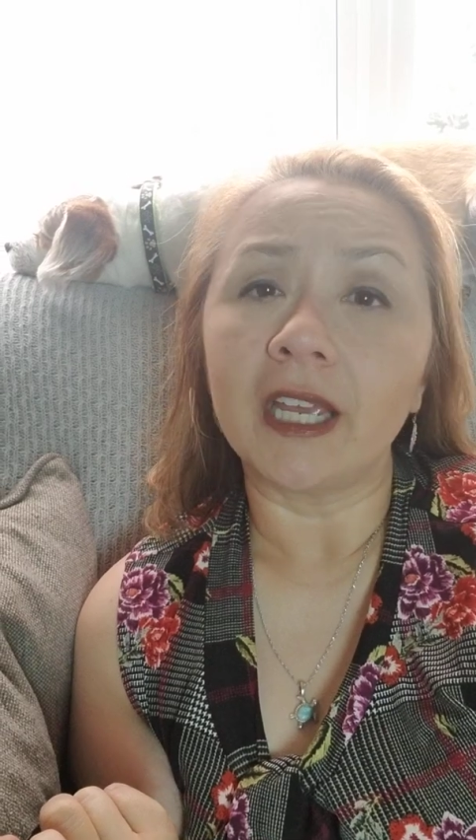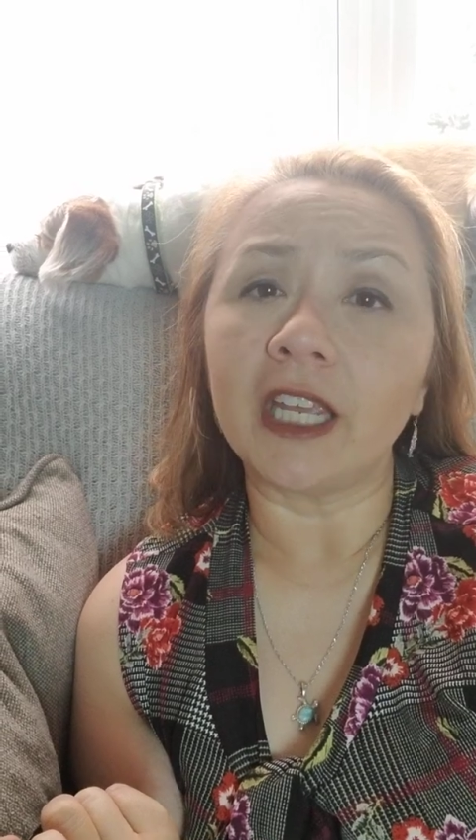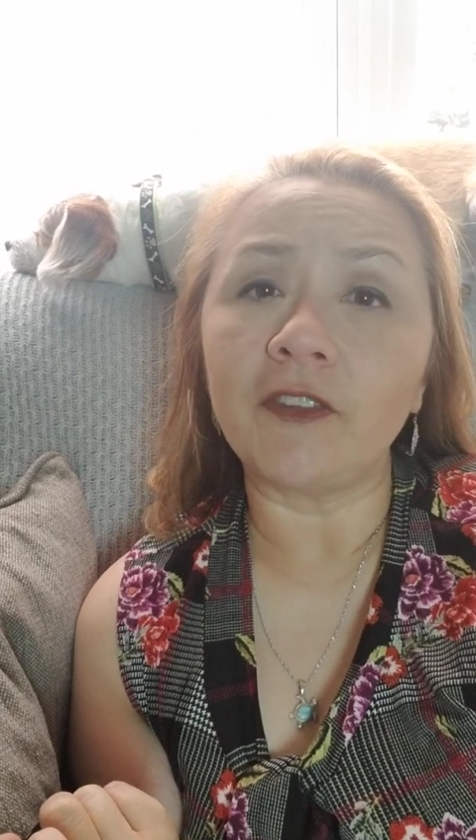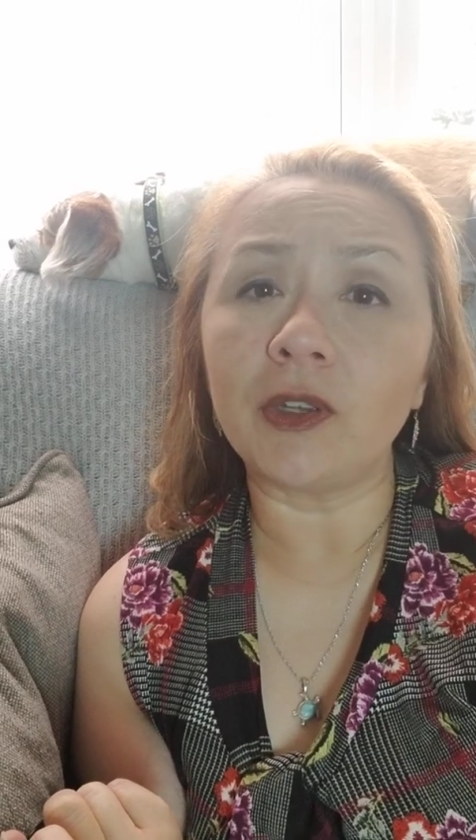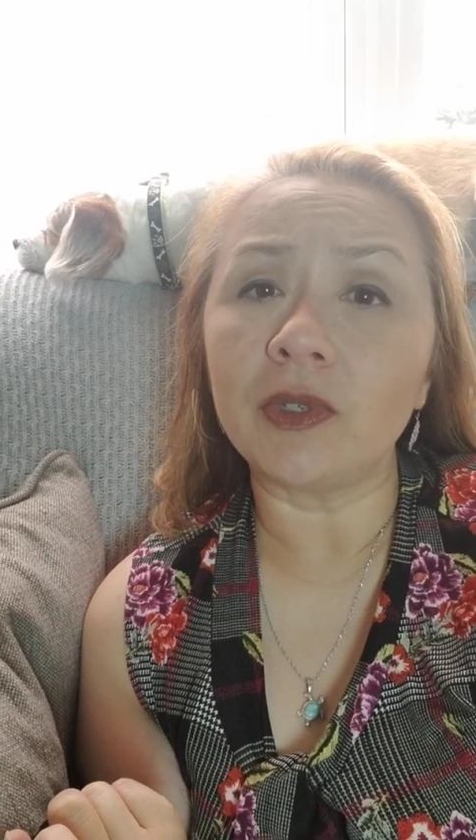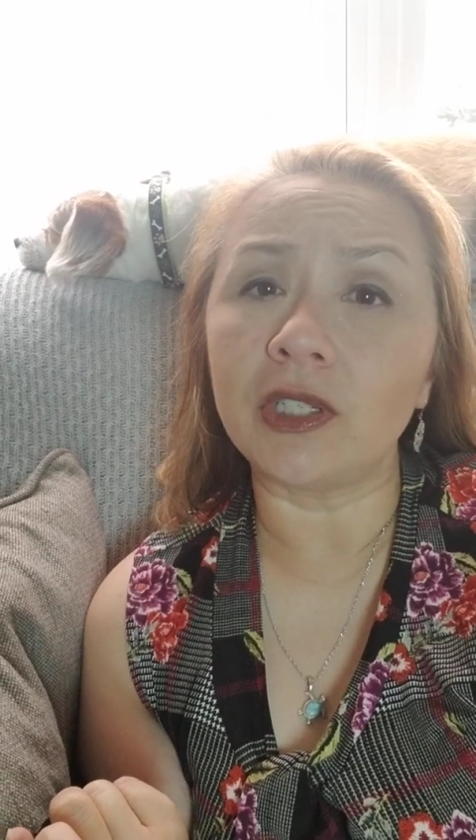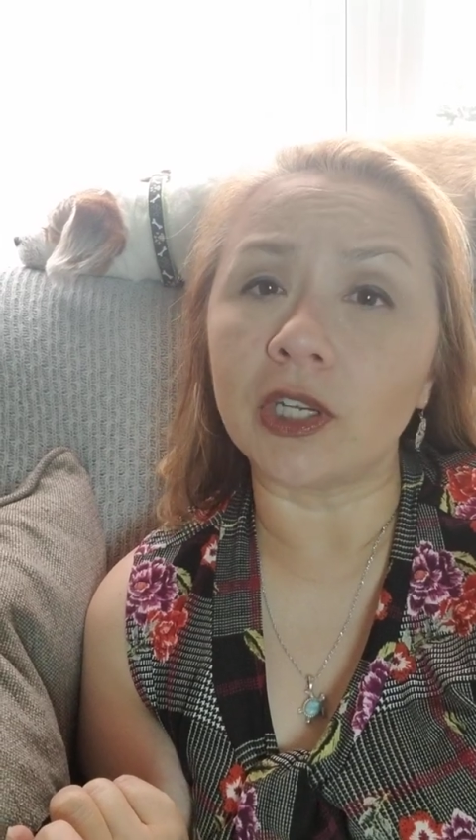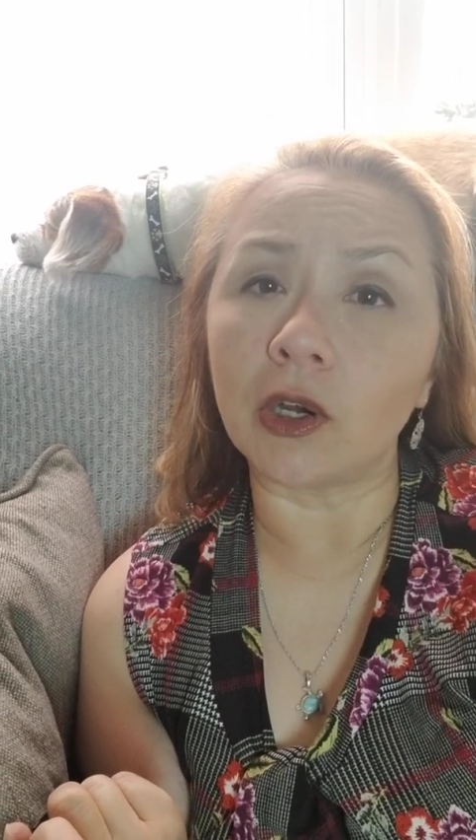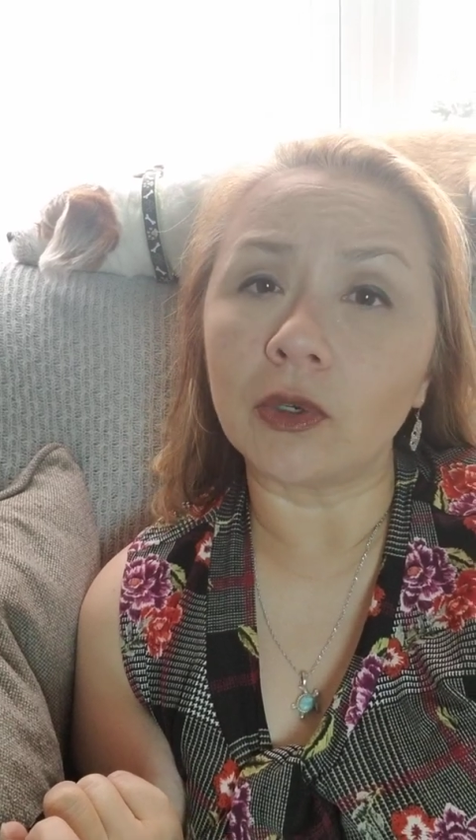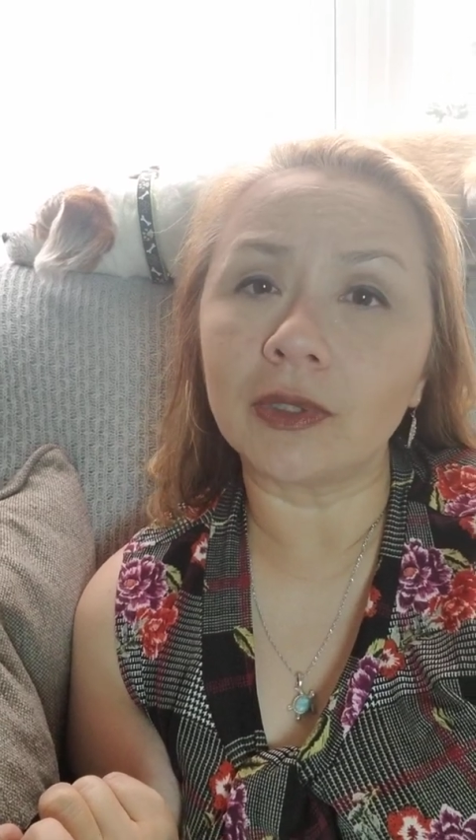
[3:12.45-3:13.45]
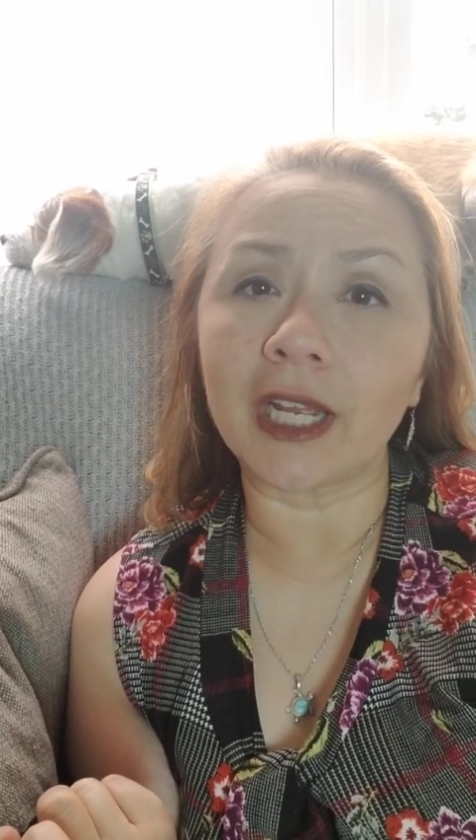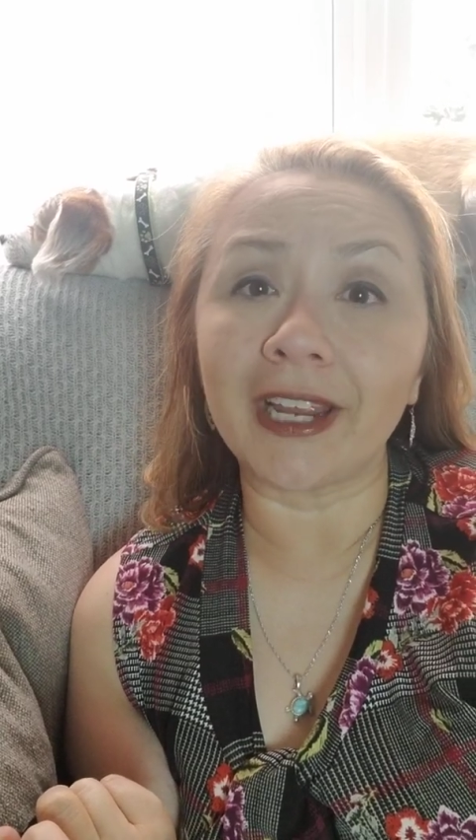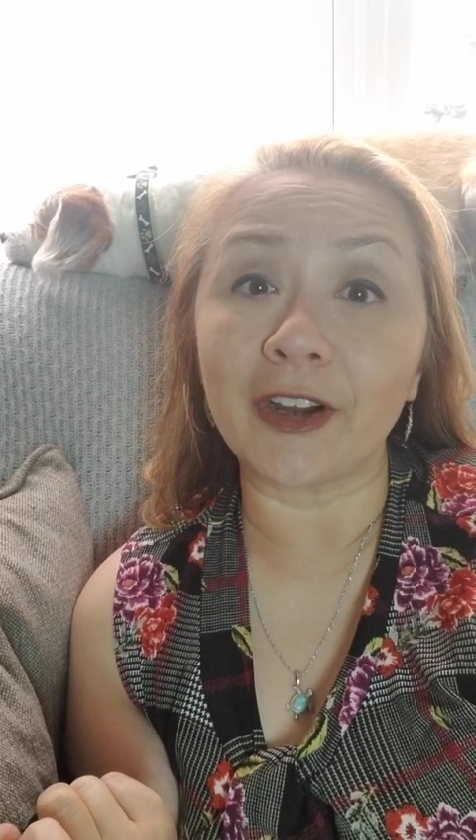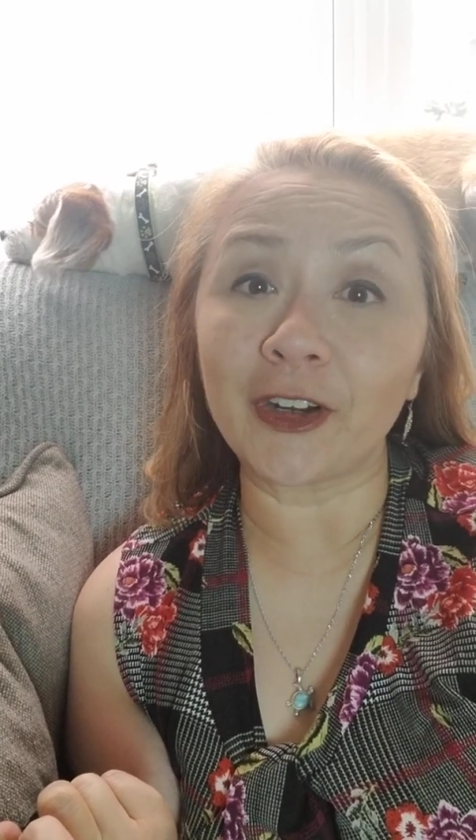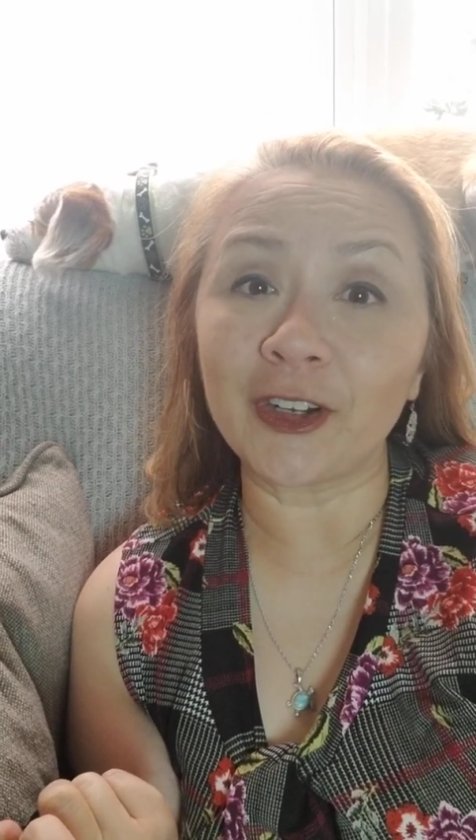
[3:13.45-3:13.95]
If you don't,
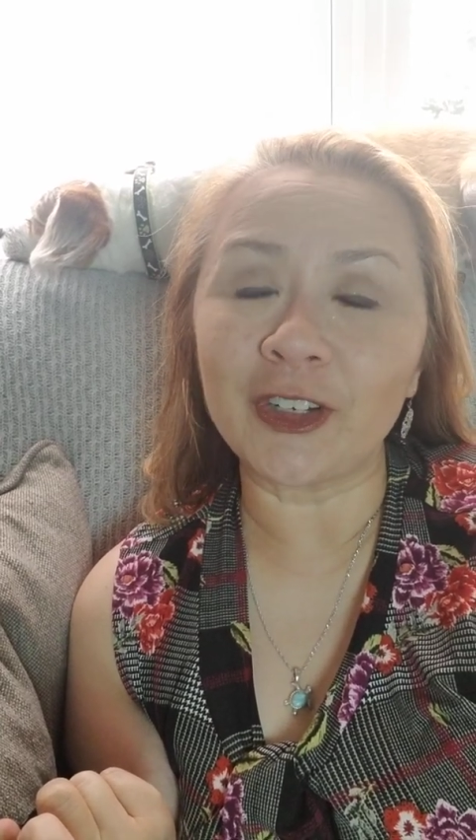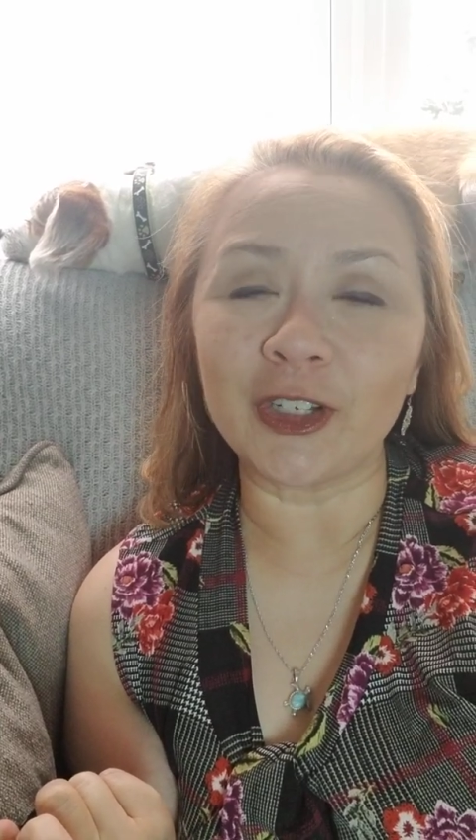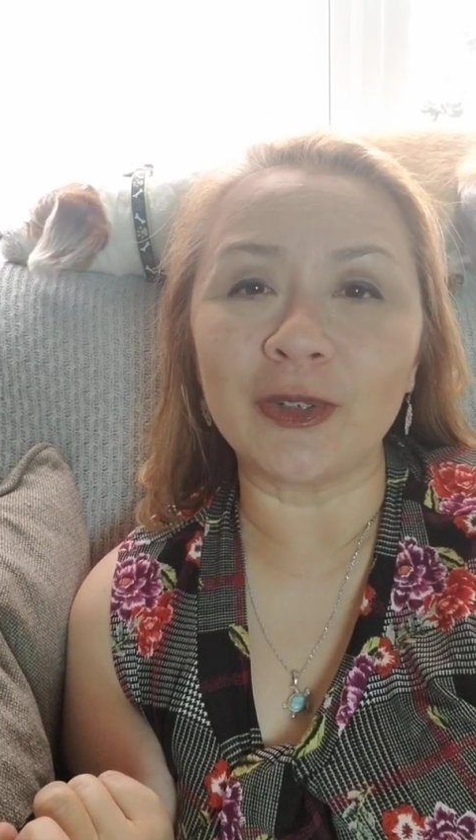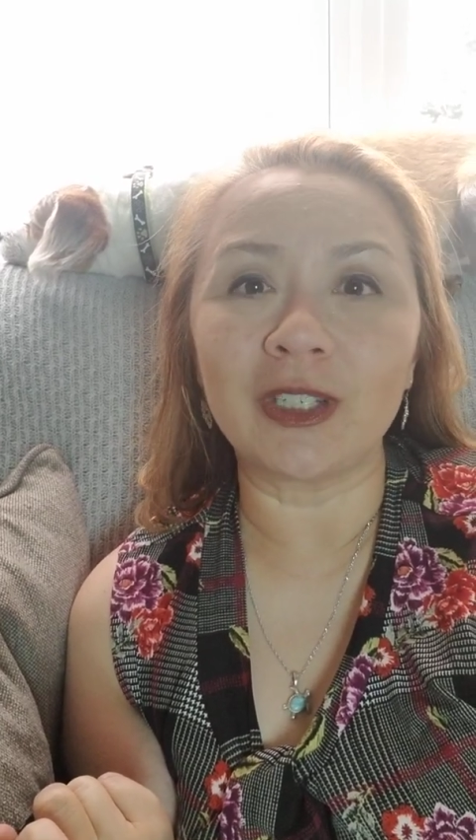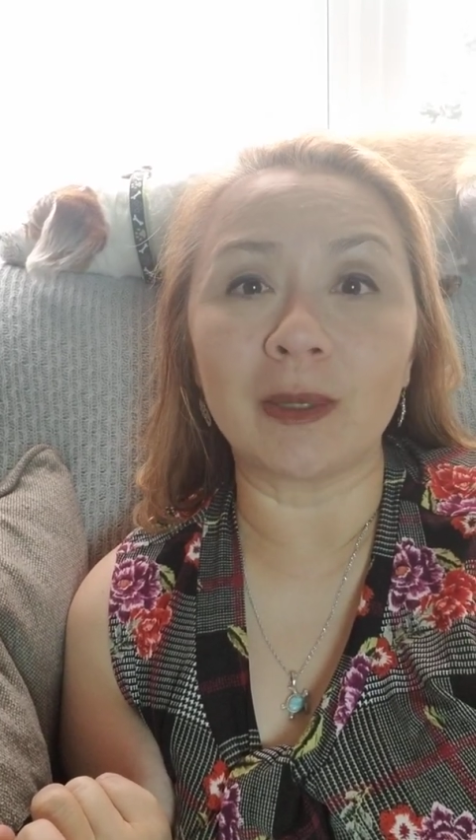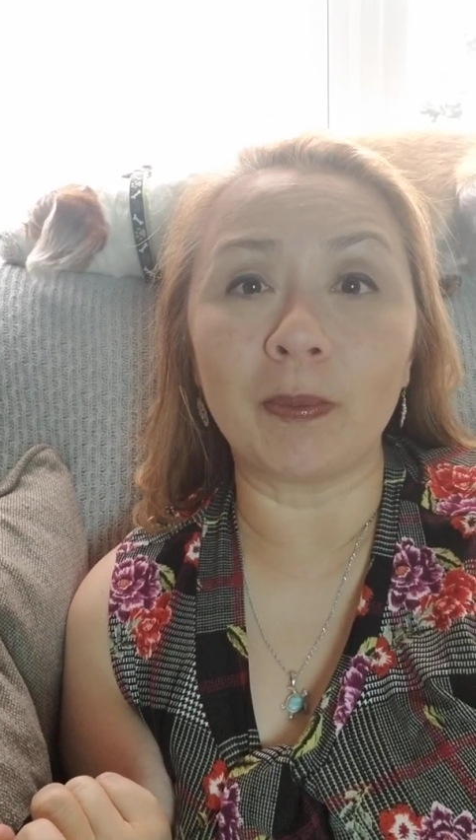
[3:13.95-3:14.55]
I urge you to